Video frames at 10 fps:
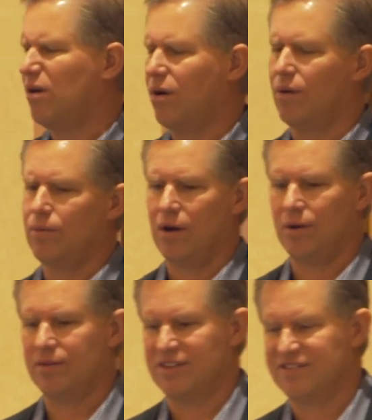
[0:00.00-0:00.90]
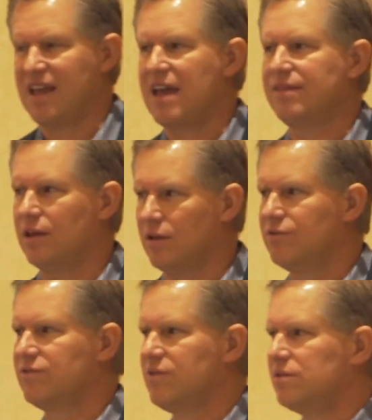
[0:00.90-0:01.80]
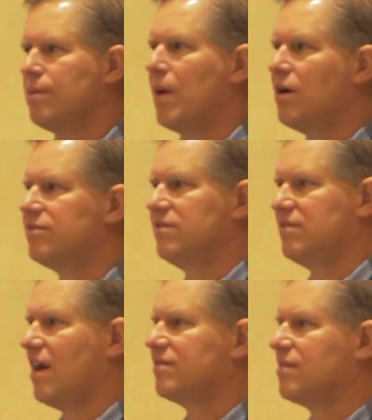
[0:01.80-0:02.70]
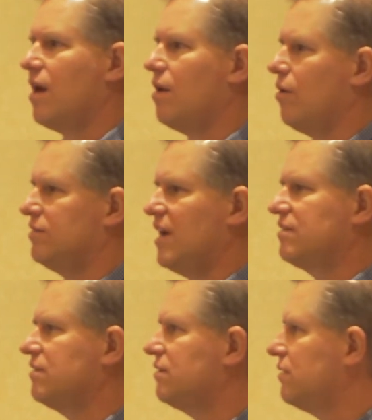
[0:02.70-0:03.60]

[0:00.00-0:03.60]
or the state that uses it the most is TxDOT or Texas.